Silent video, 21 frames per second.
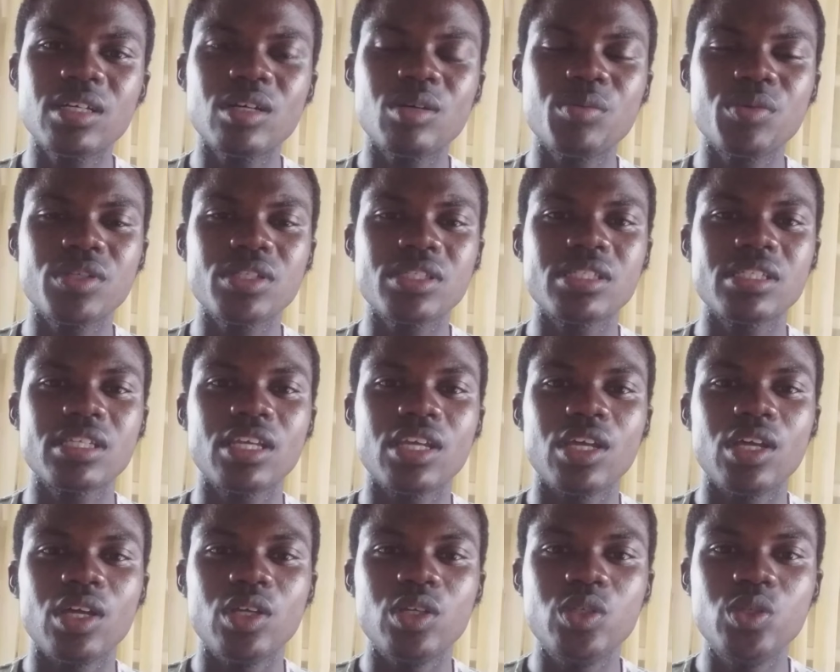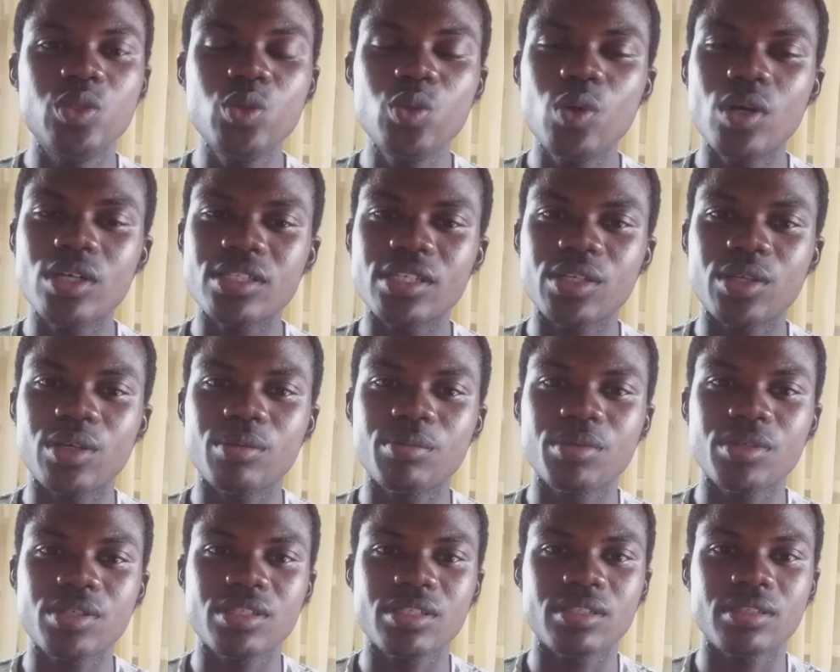comes you as a young
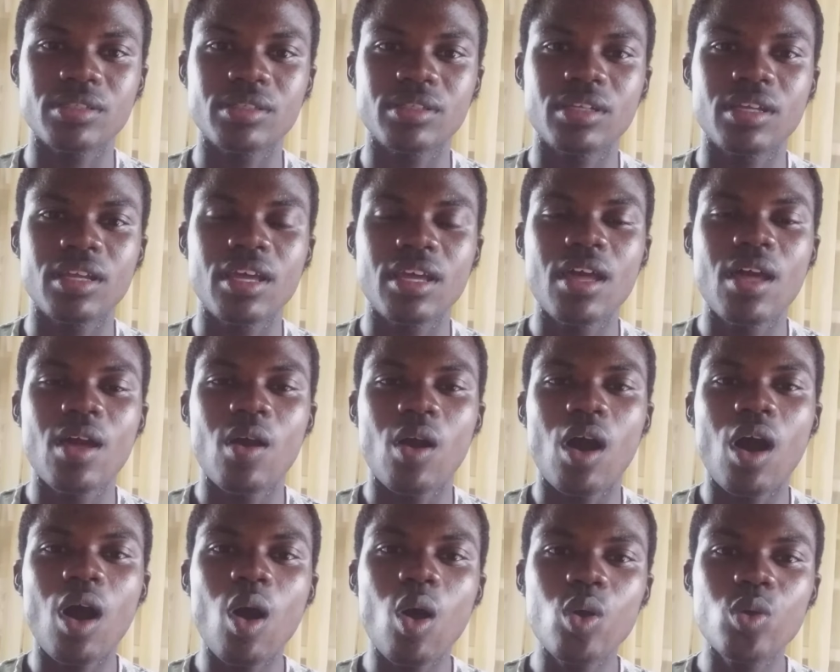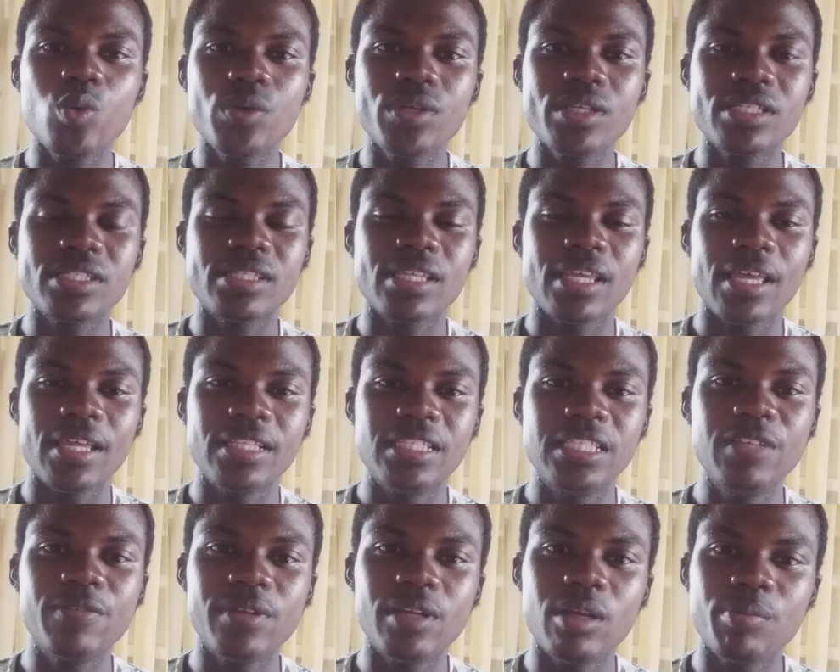person always
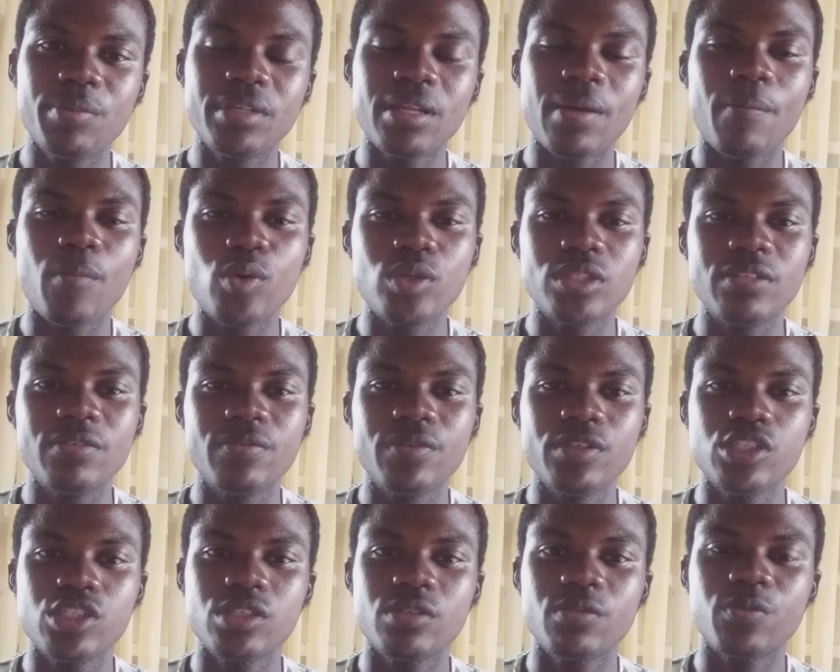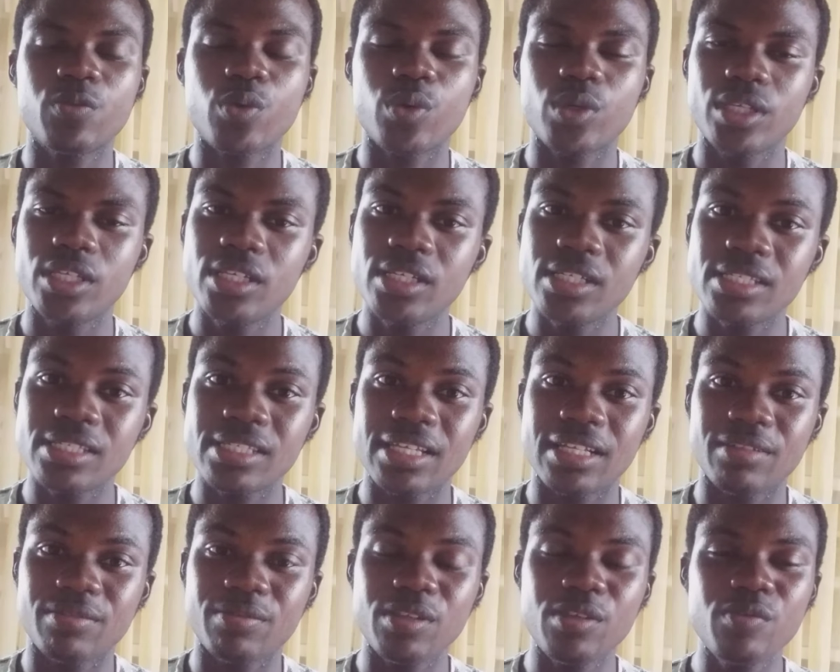developing a motivation for
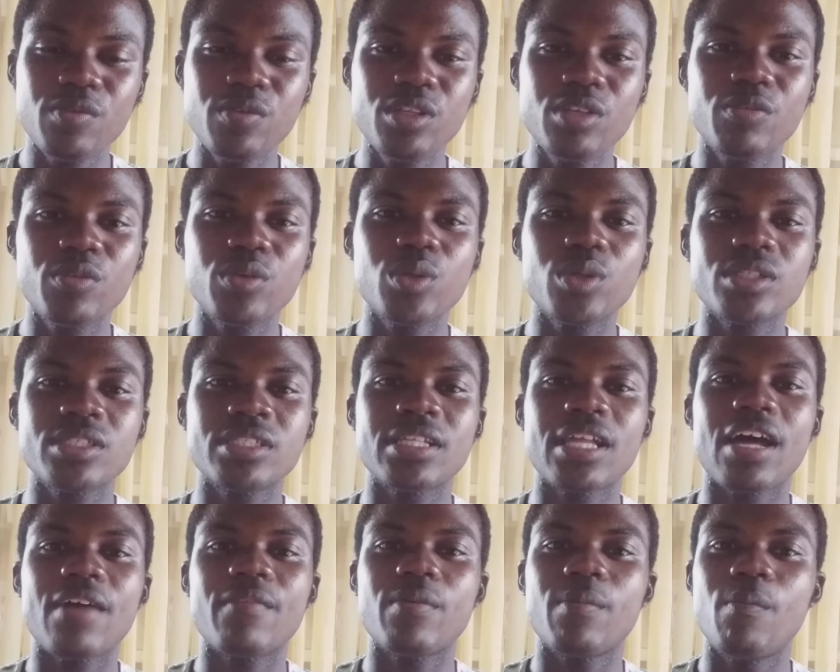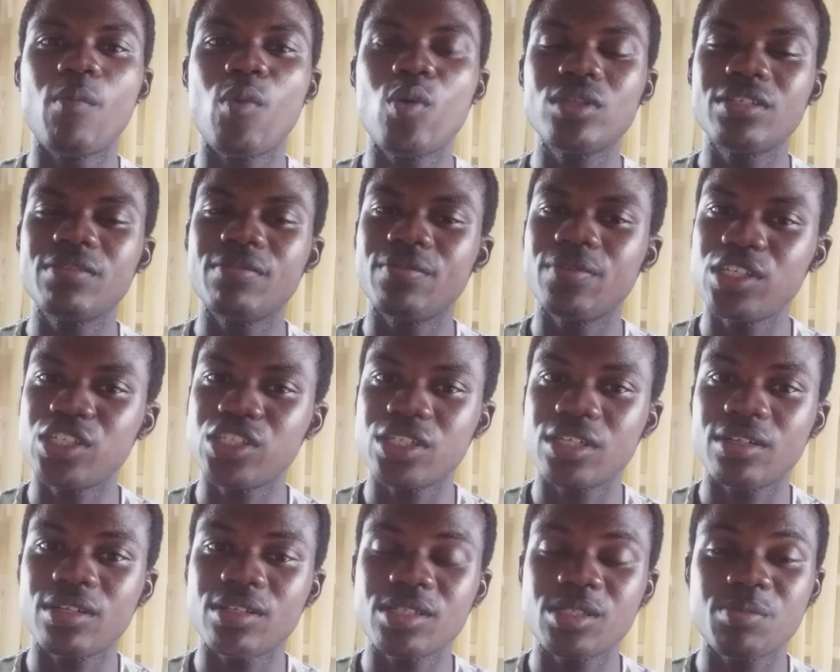yourself, even if you doesn't have a
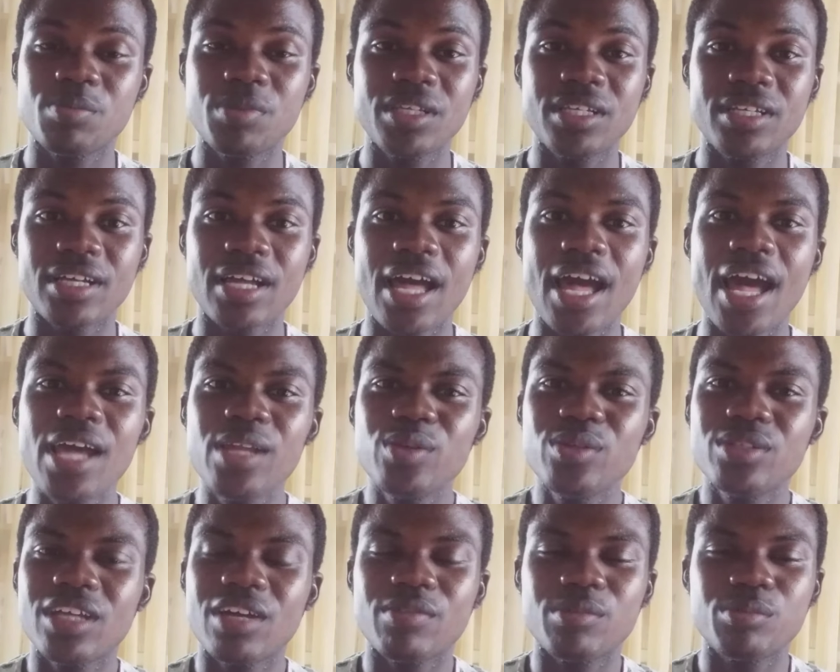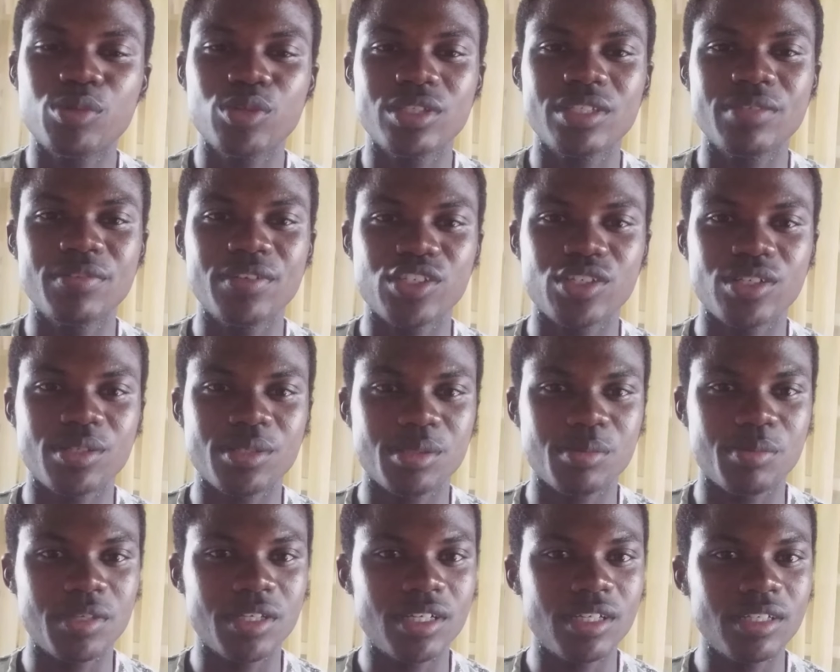motivational speaker. I don't have a motivational
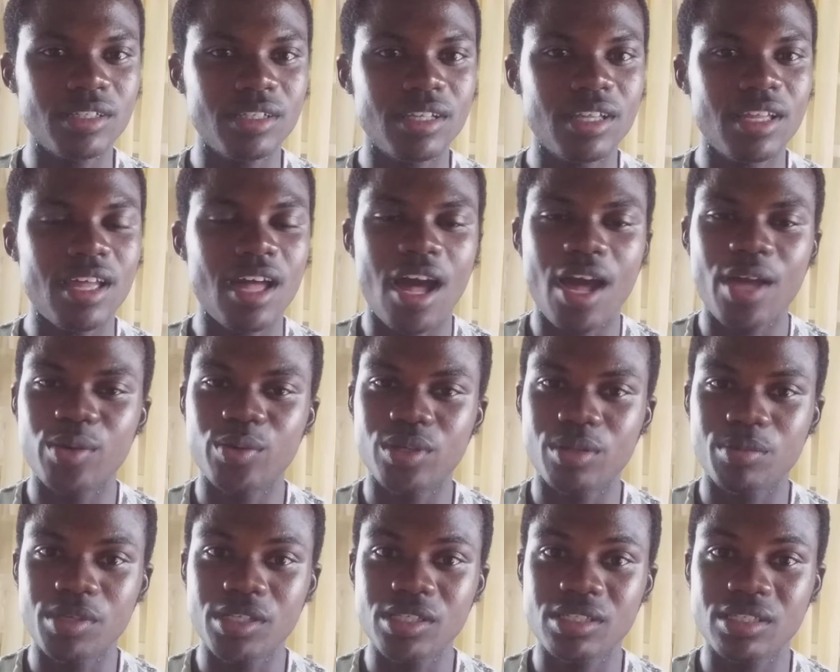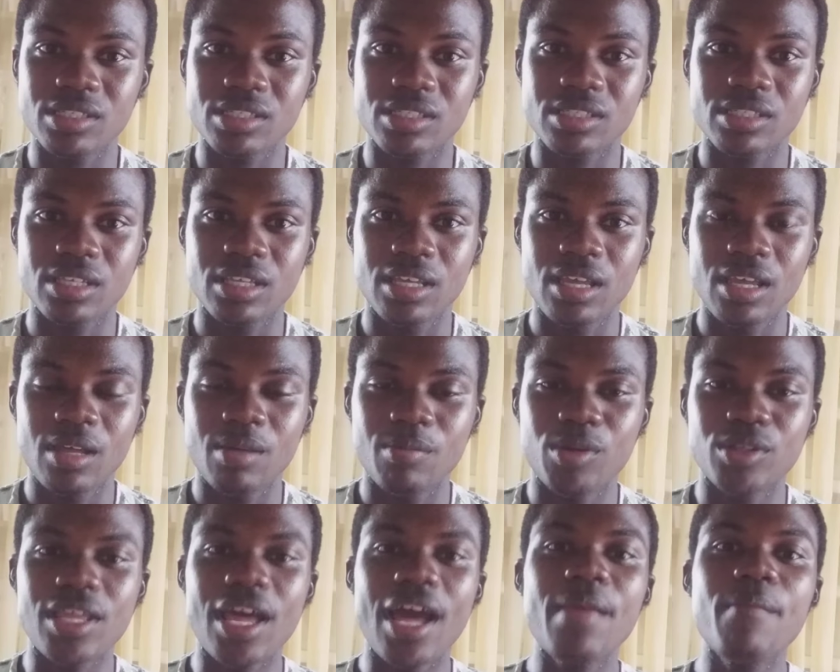speaker. I own a business,
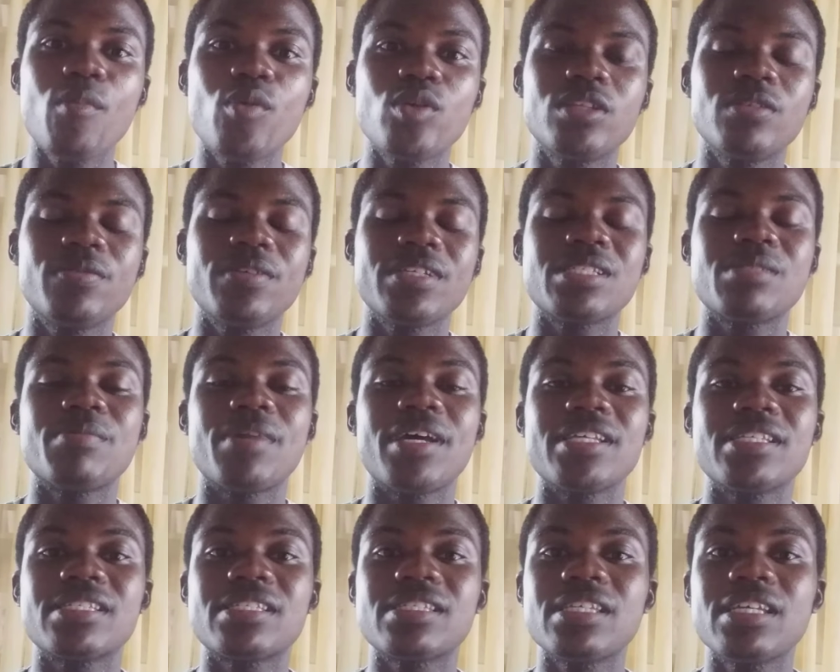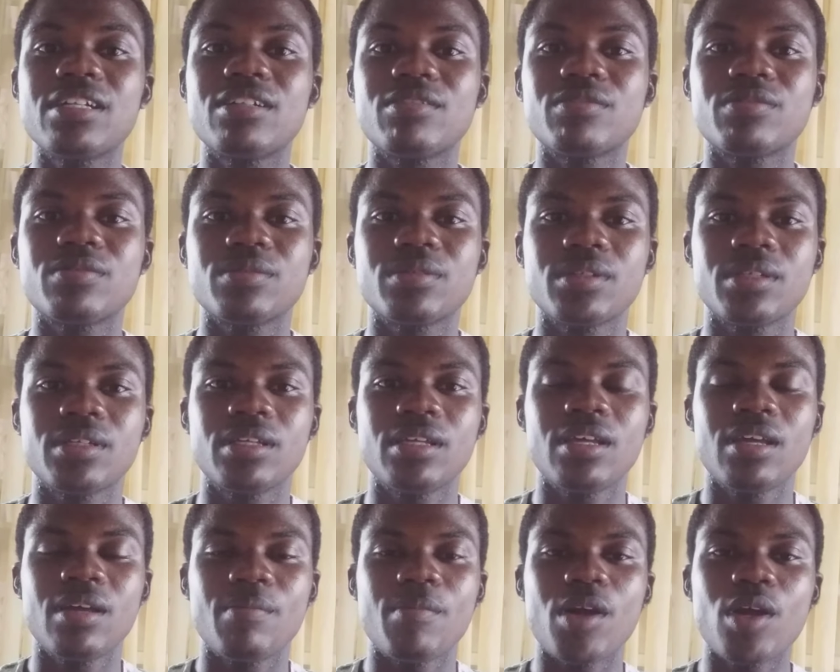but I motivate myself
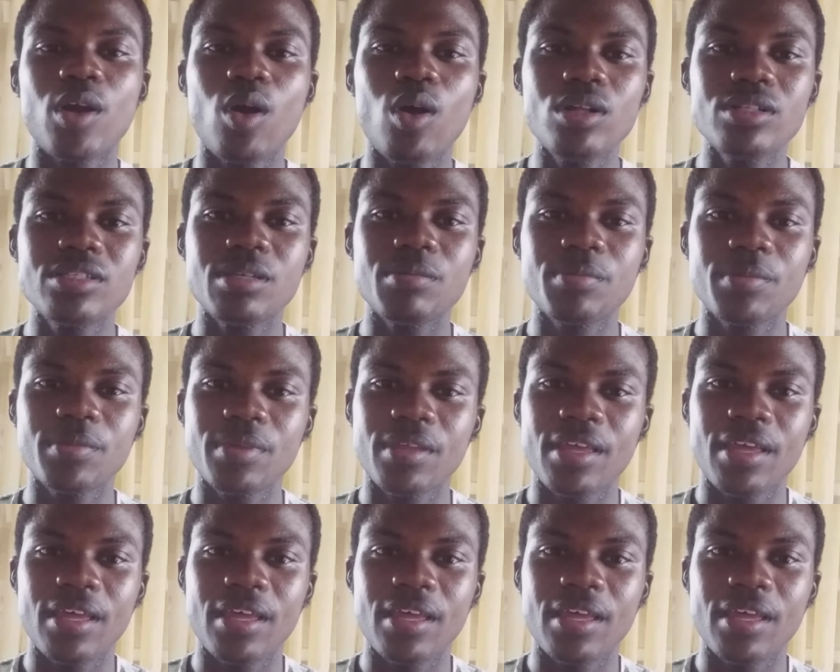by all time